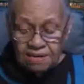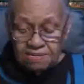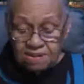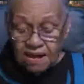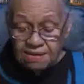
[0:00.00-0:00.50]

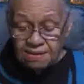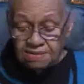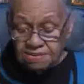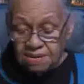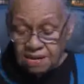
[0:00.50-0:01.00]
Satan
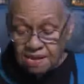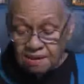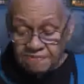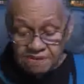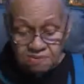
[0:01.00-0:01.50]
is the king
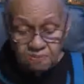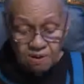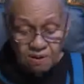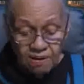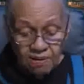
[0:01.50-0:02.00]
of this
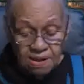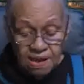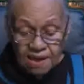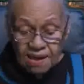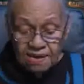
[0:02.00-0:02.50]
world,
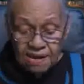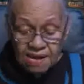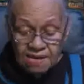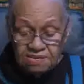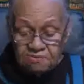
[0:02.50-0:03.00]
and
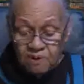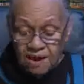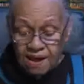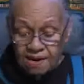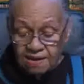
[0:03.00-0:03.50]
he is
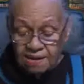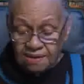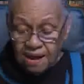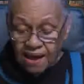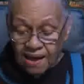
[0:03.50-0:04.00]
well and
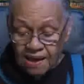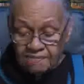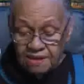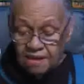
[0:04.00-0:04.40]
alive.